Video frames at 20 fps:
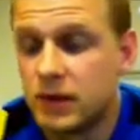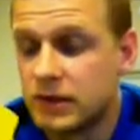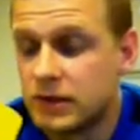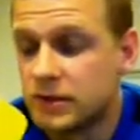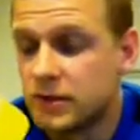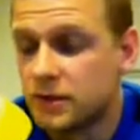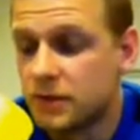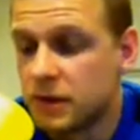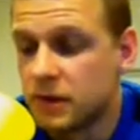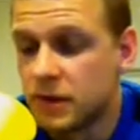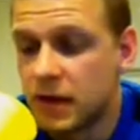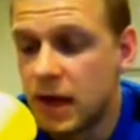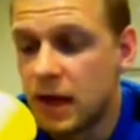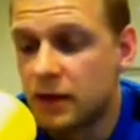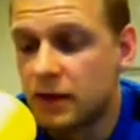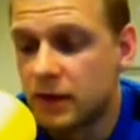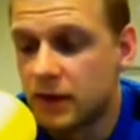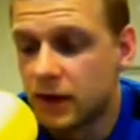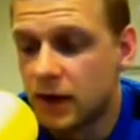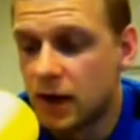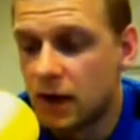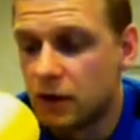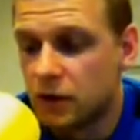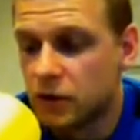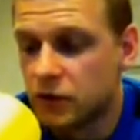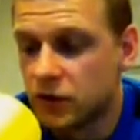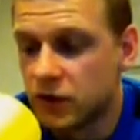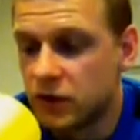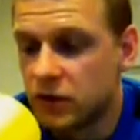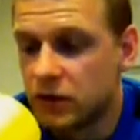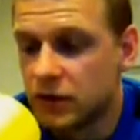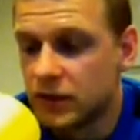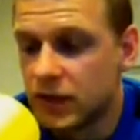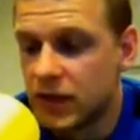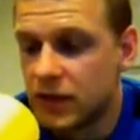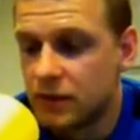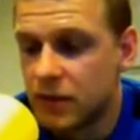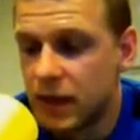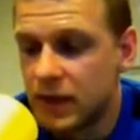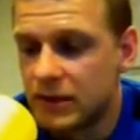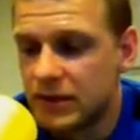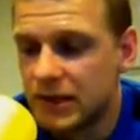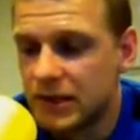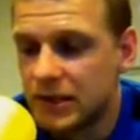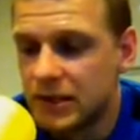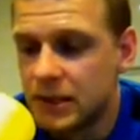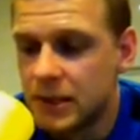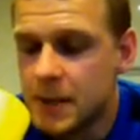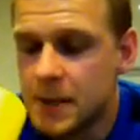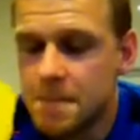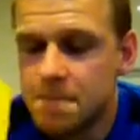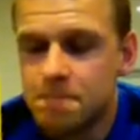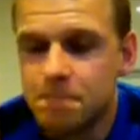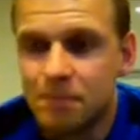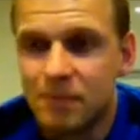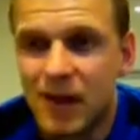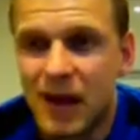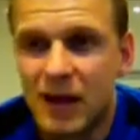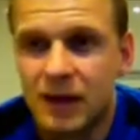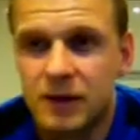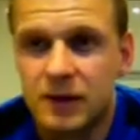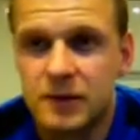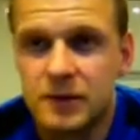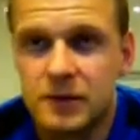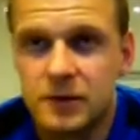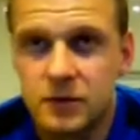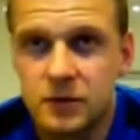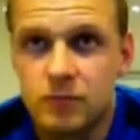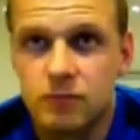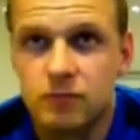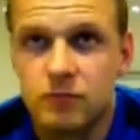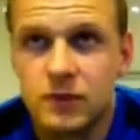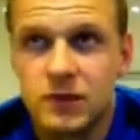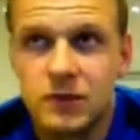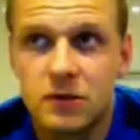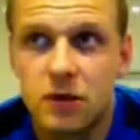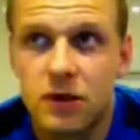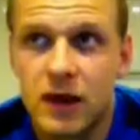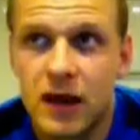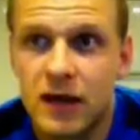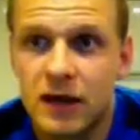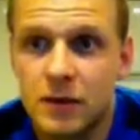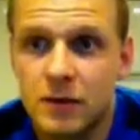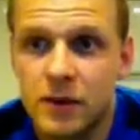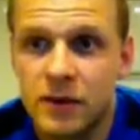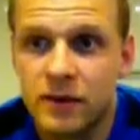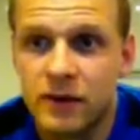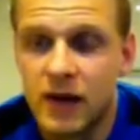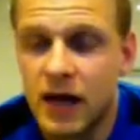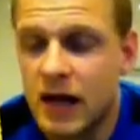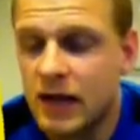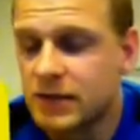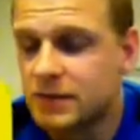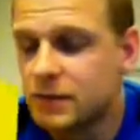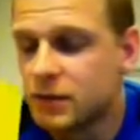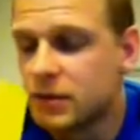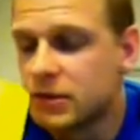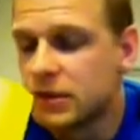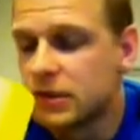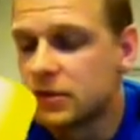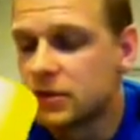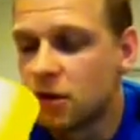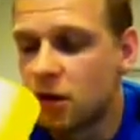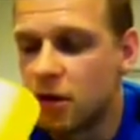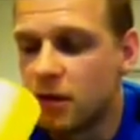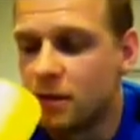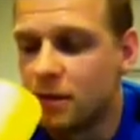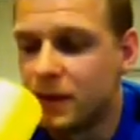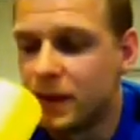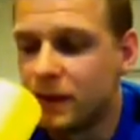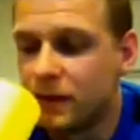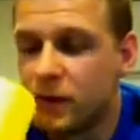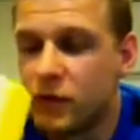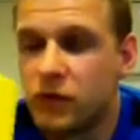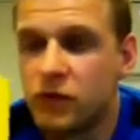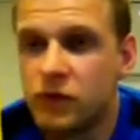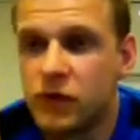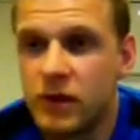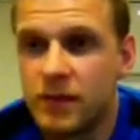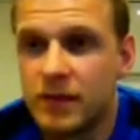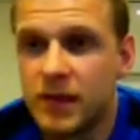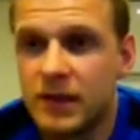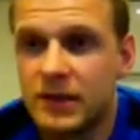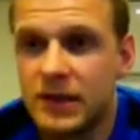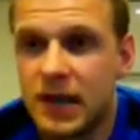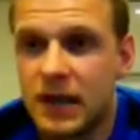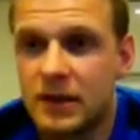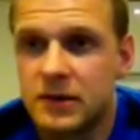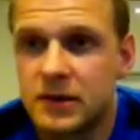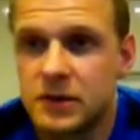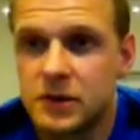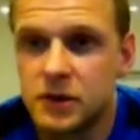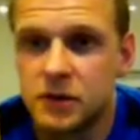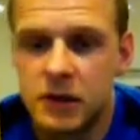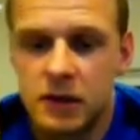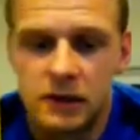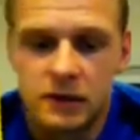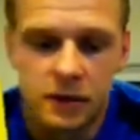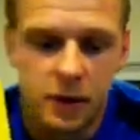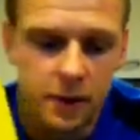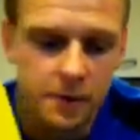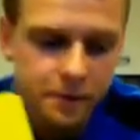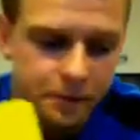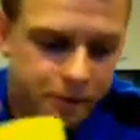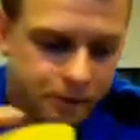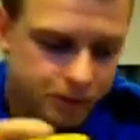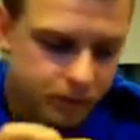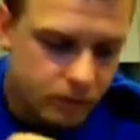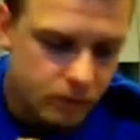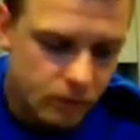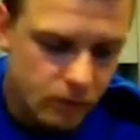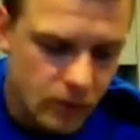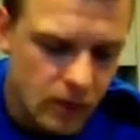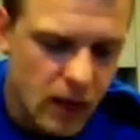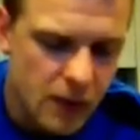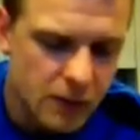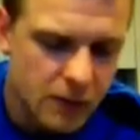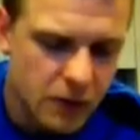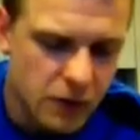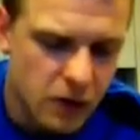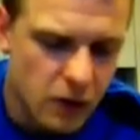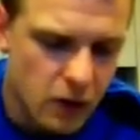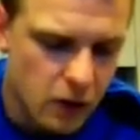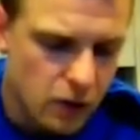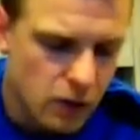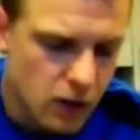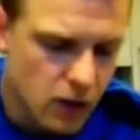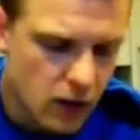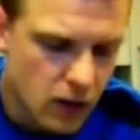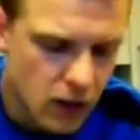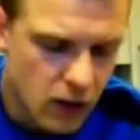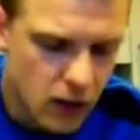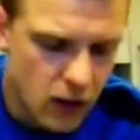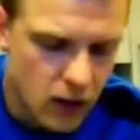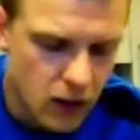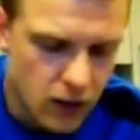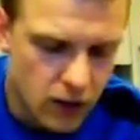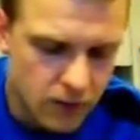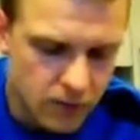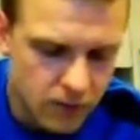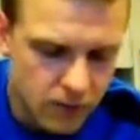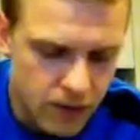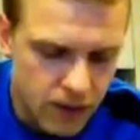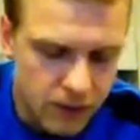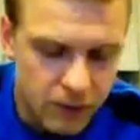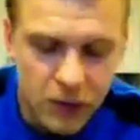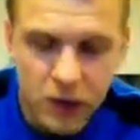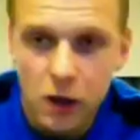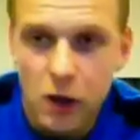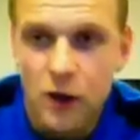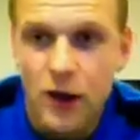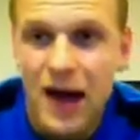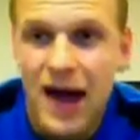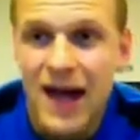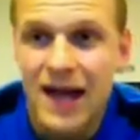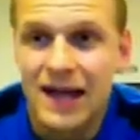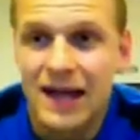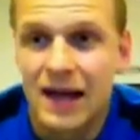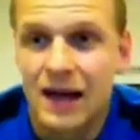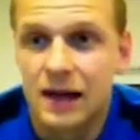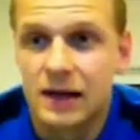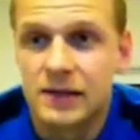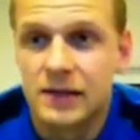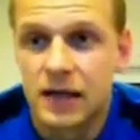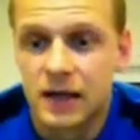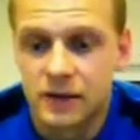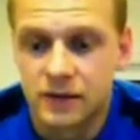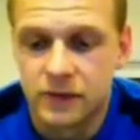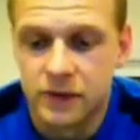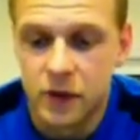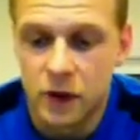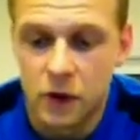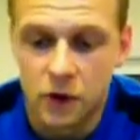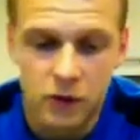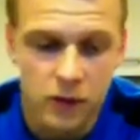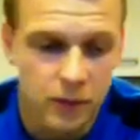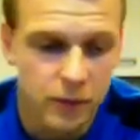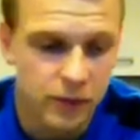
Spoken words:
It's something that I think I could drink on a daily basis, and it's got that little bit of an edge because it's got a bit of a creamier texture to it. So I'm going to go 8 out of 10 for the oat.